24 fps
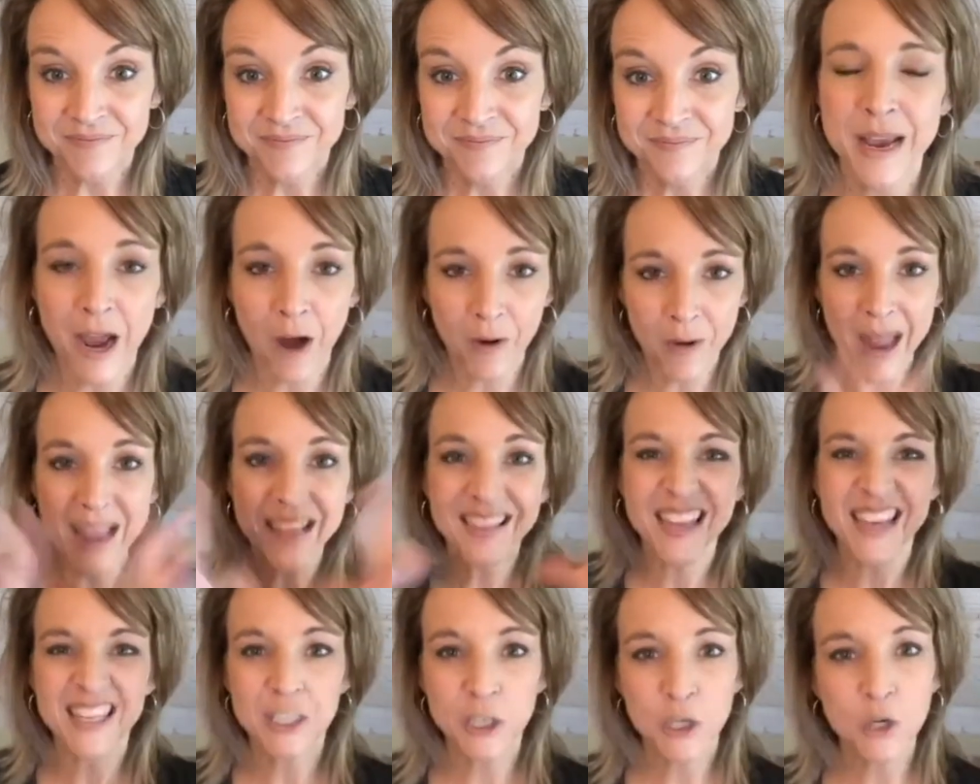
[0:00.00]

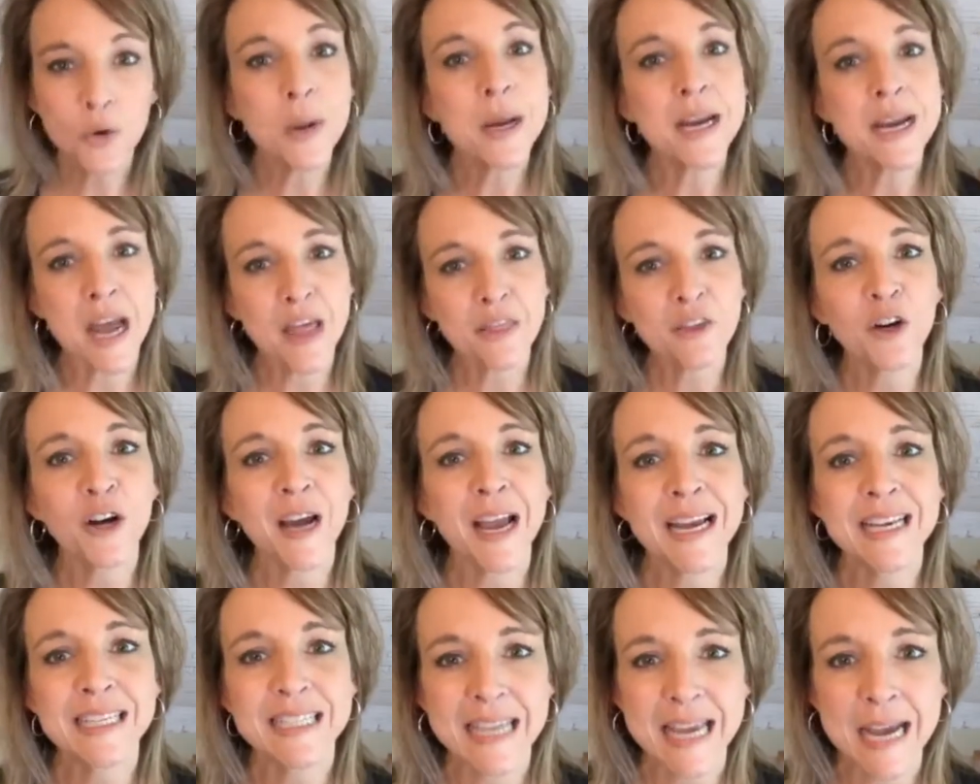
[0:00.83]
Okay, let's do another
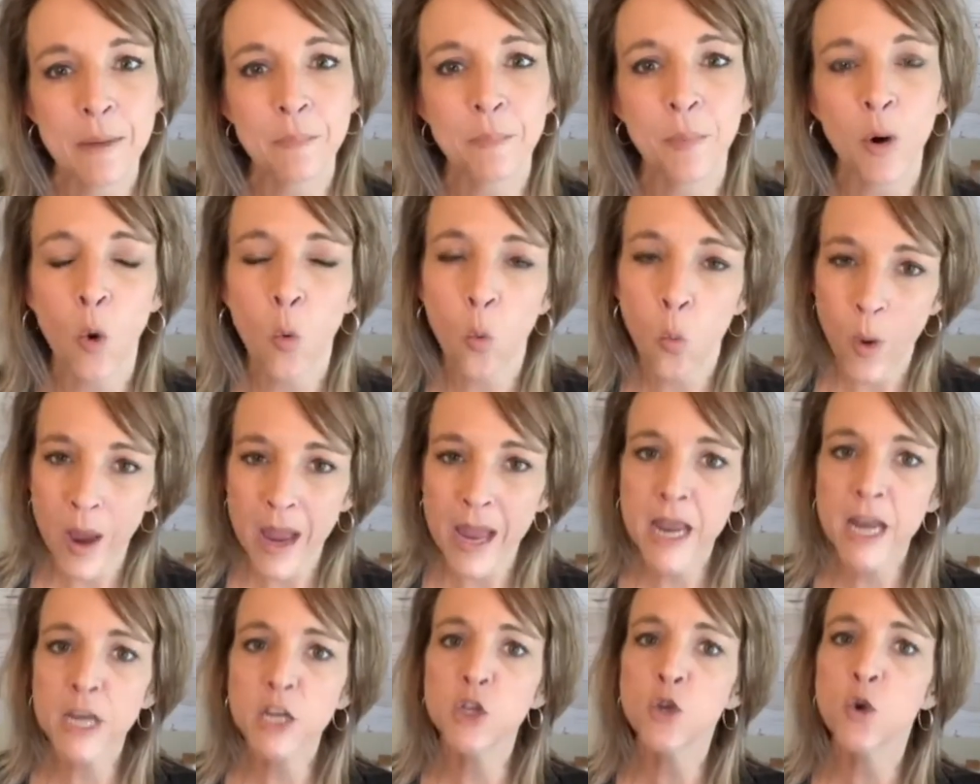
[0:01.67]
example.
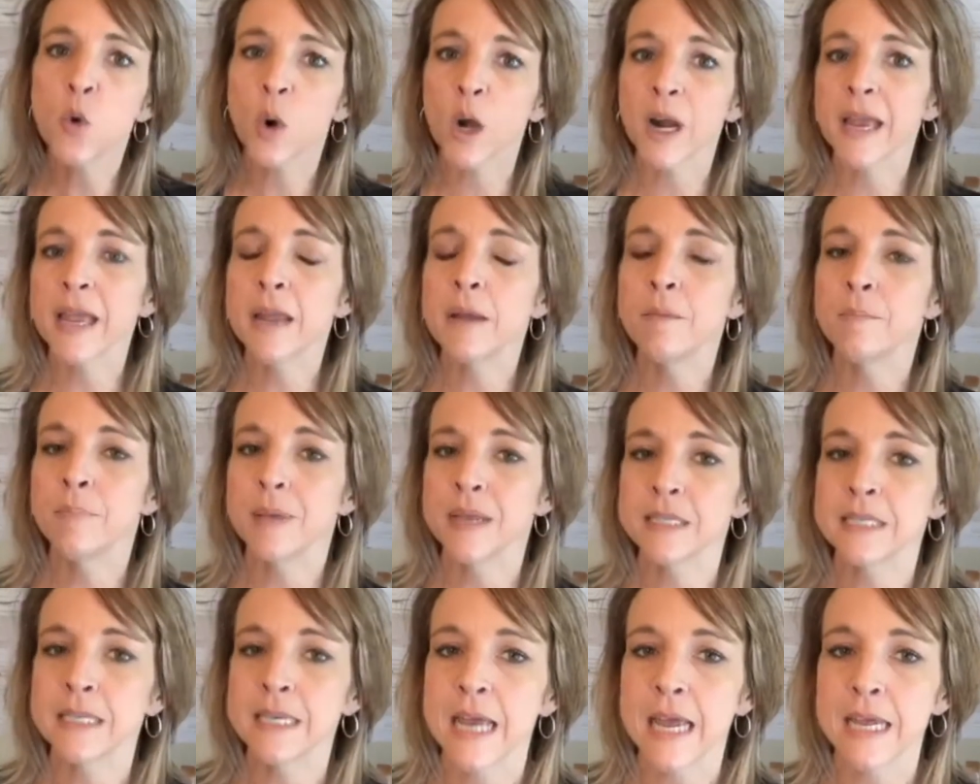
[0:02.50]
When you're in
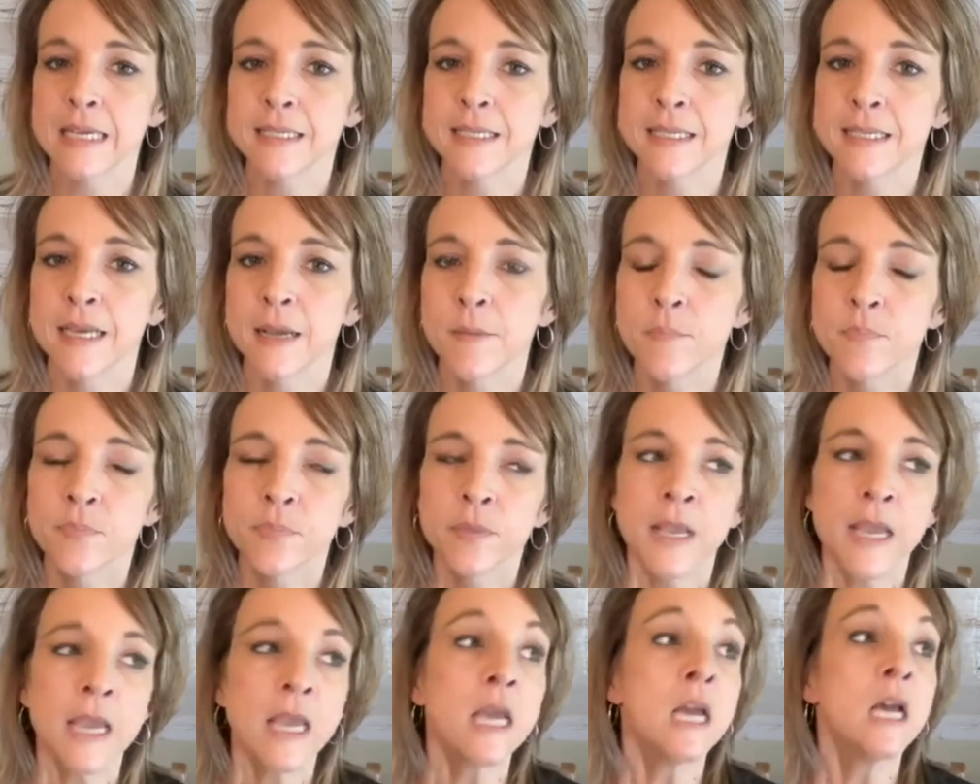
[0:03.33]
business,
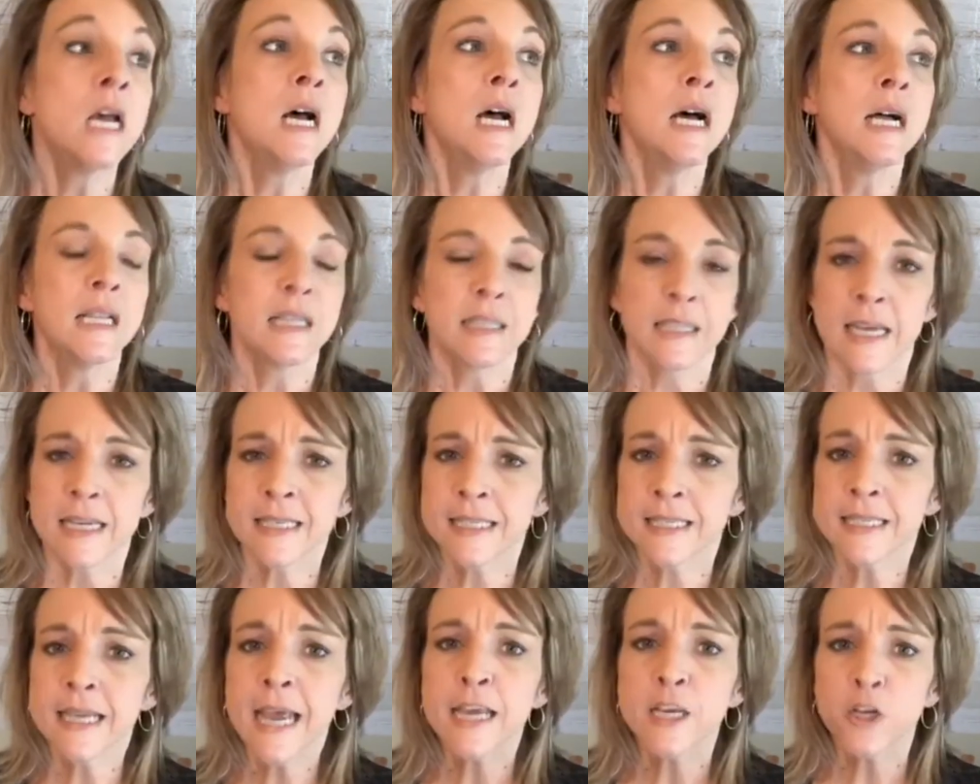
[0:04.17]

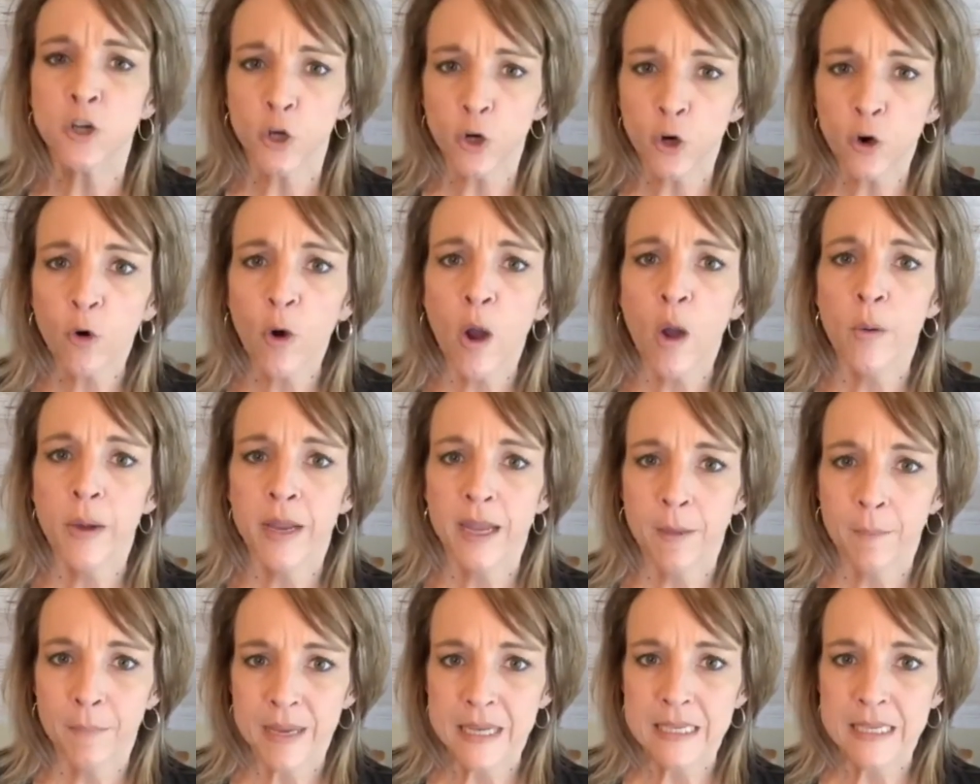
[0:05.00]
let's say you're
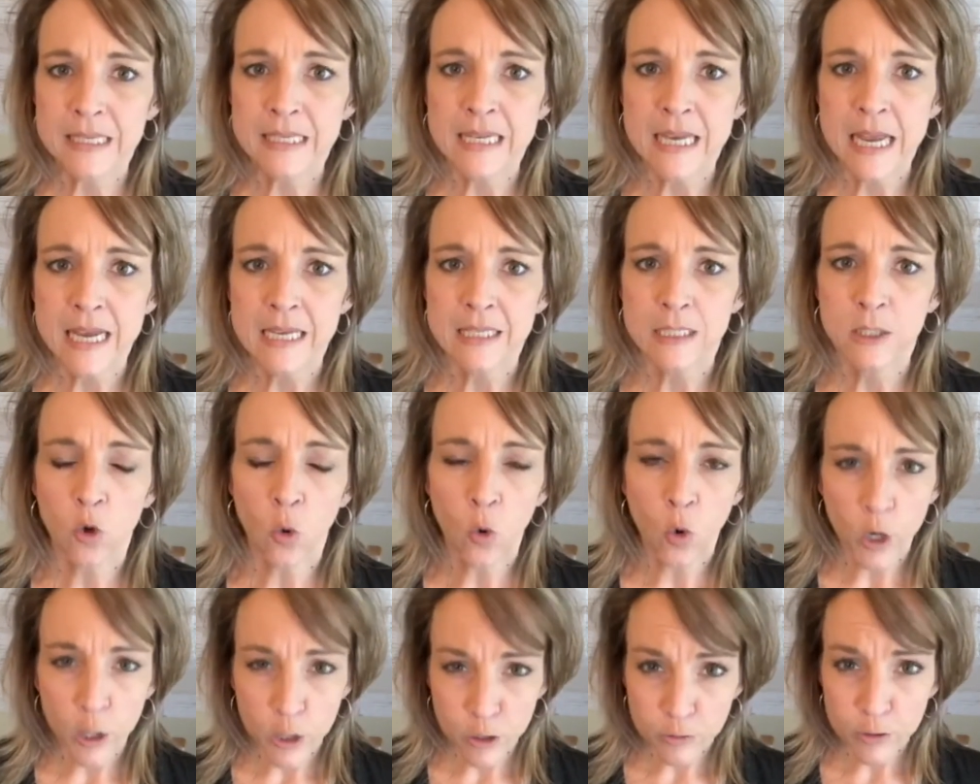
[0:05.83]
growing a business
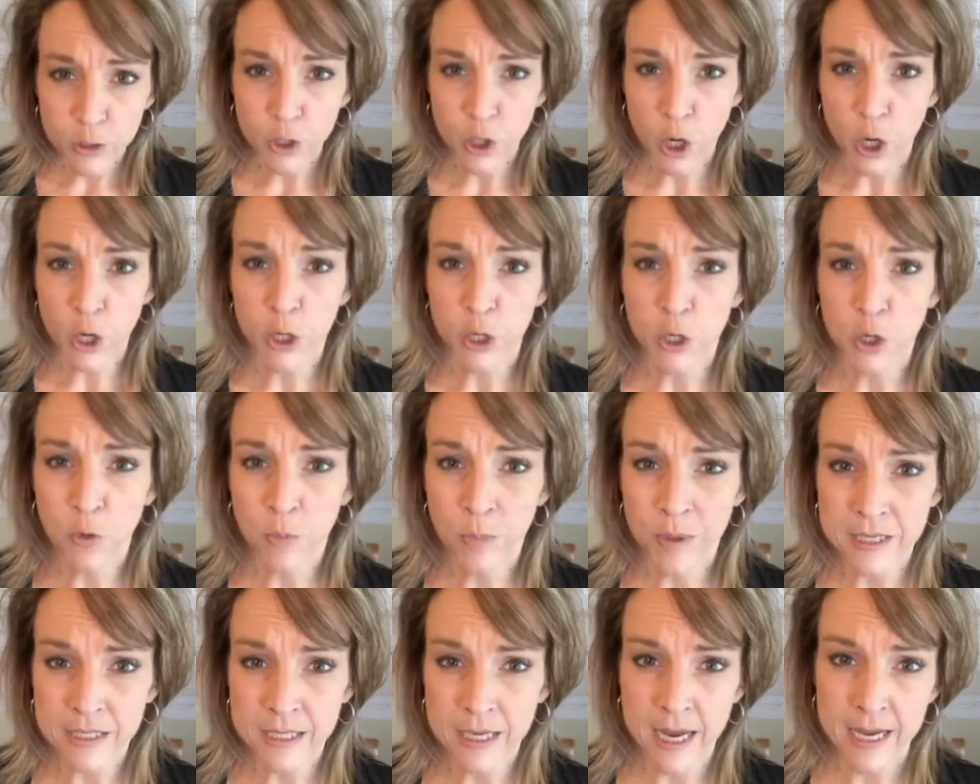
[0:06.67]
or you start a new
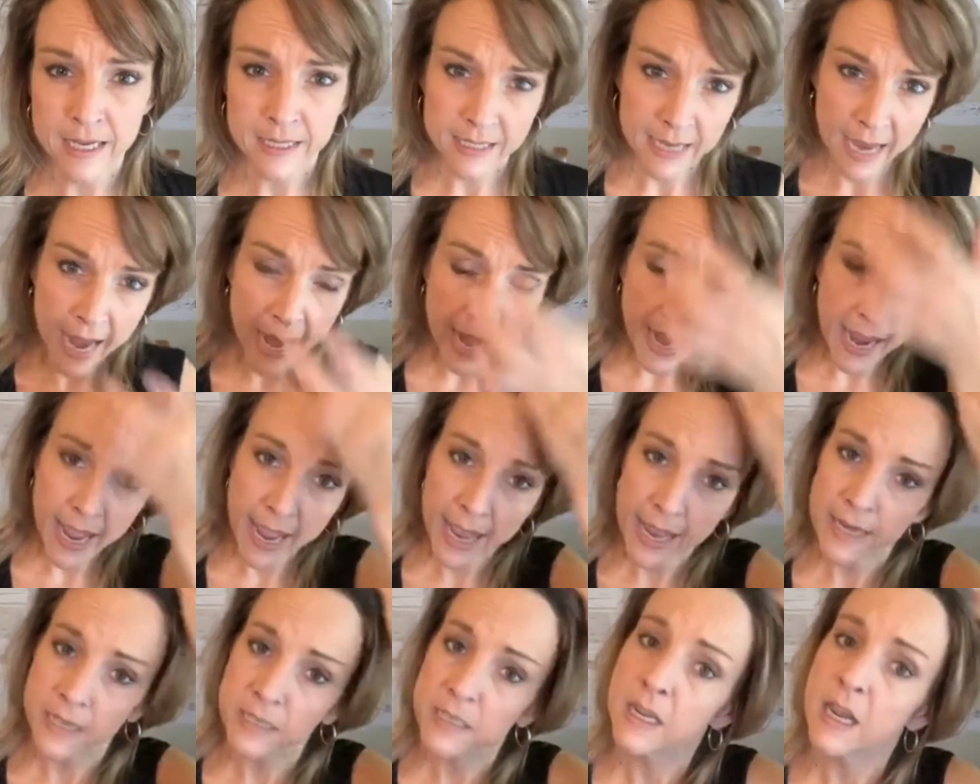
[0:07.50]
business
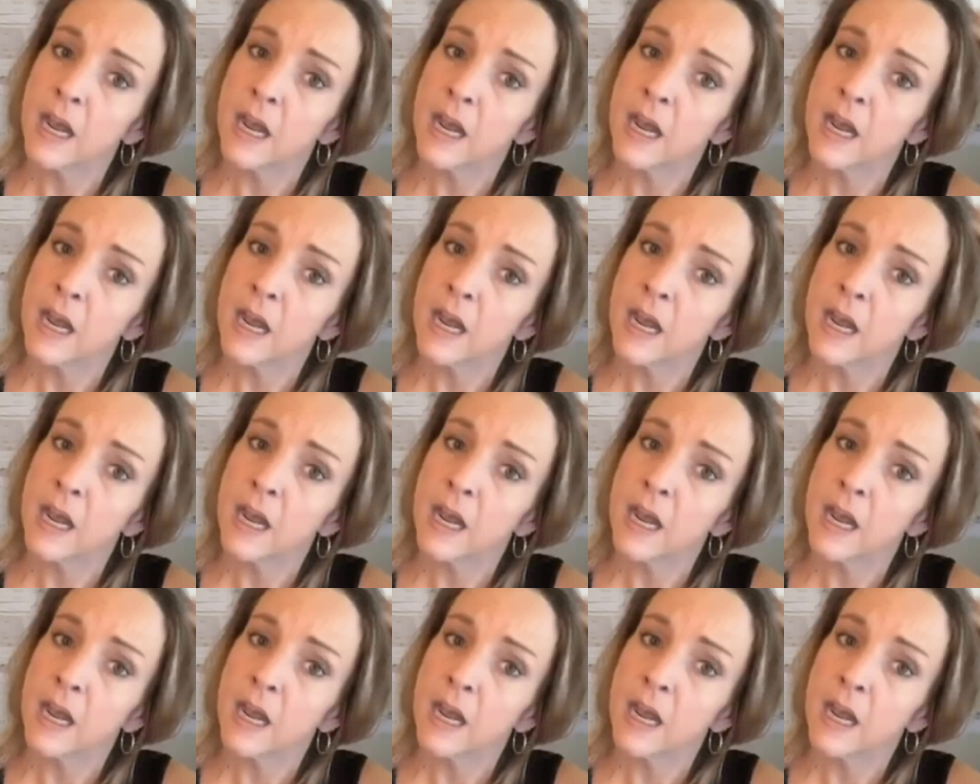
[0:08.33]
and